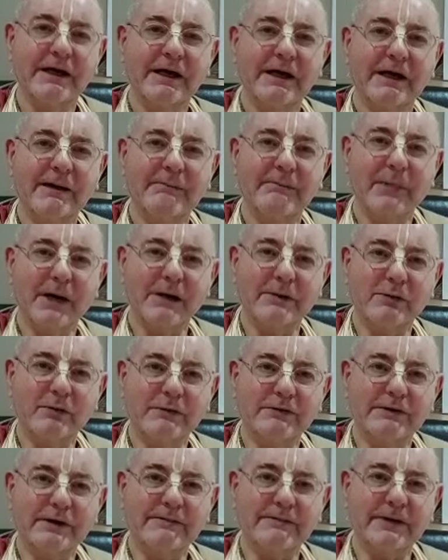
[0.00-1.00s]
And
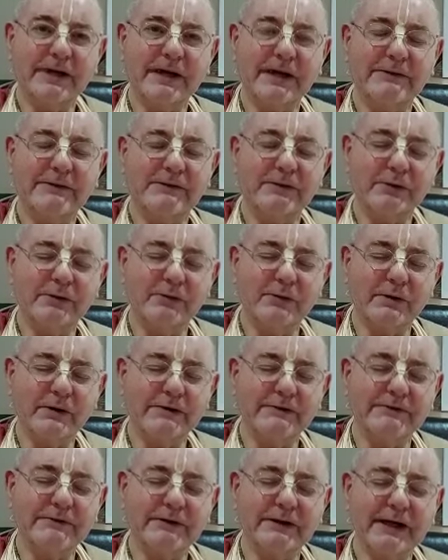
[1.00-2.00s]
Bhagavatam Canto
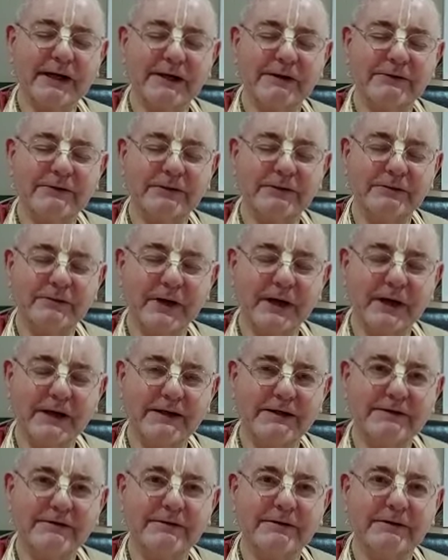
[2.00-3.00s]
1 to Canto
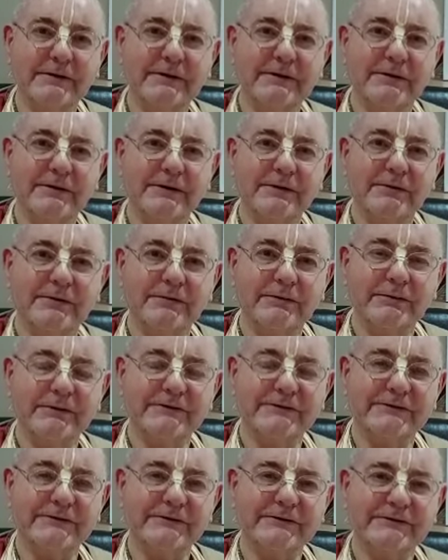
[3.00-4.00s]
9. We
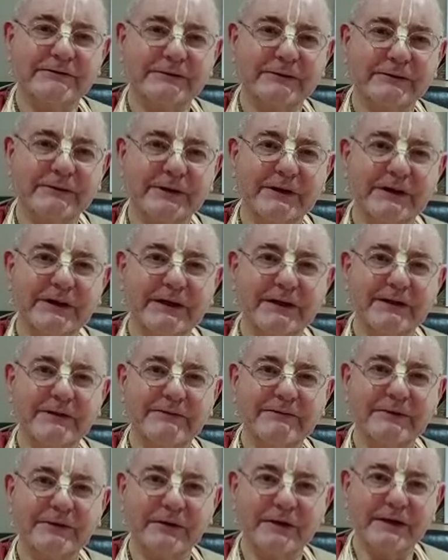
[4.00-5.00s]
must assimilate
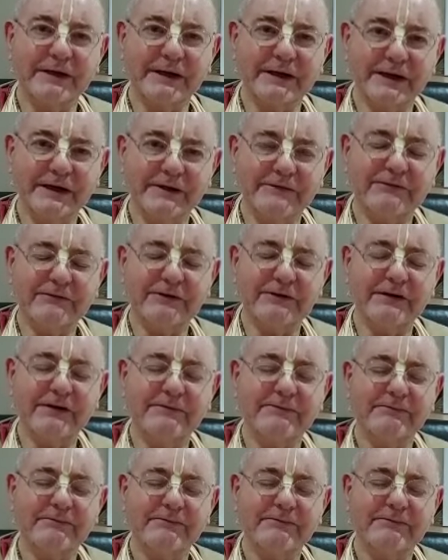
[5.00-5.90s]
it very carefully.